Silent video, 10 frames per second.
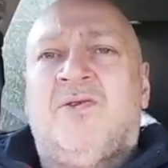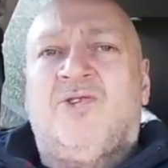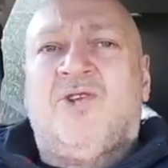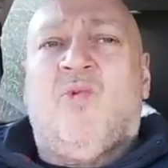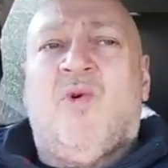
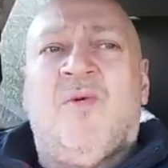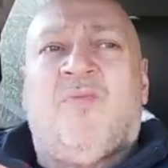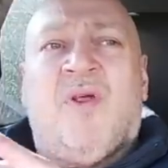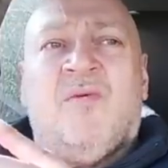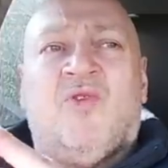So were you
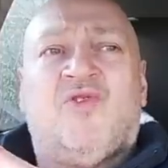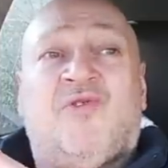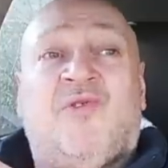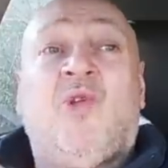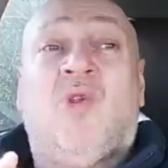pretty much
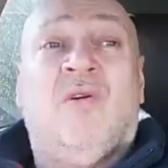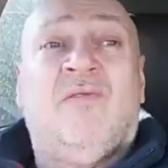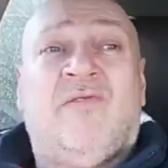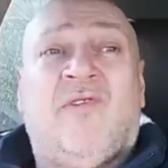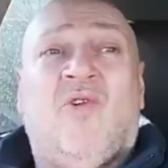full
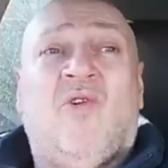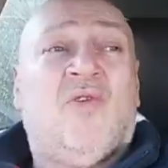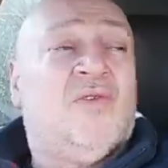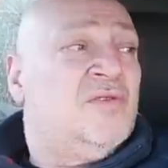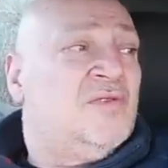for?